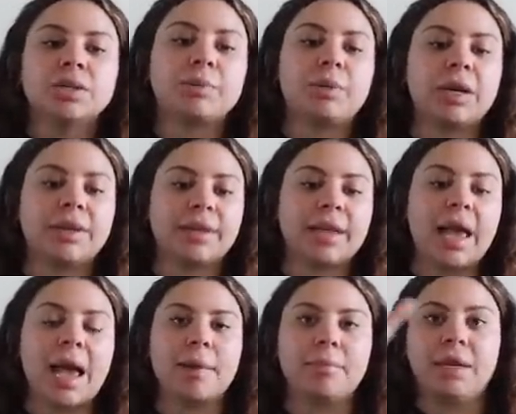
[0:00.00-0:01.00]
to put in the
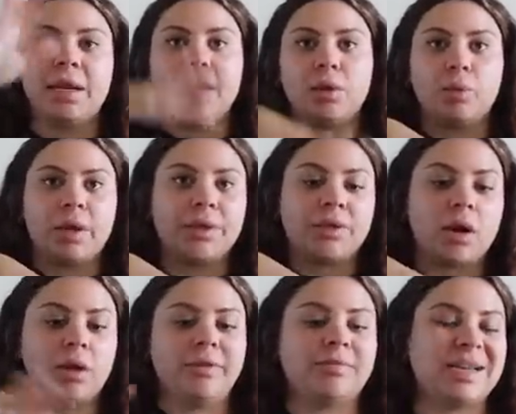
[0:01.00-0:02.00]
cabinet with
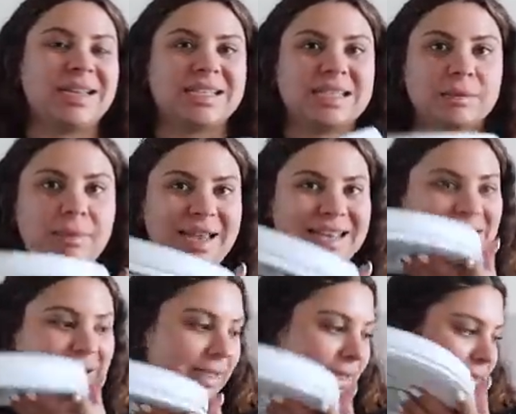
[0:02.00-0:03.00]
all of my
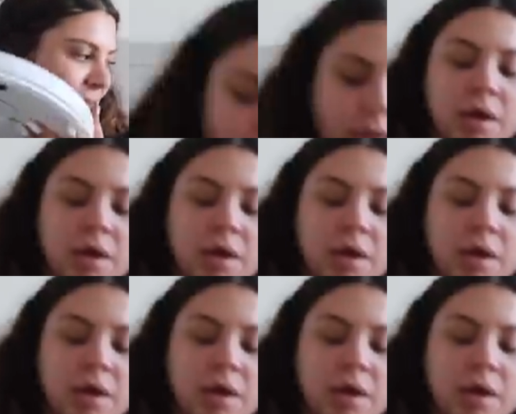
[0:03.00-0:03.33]
spices.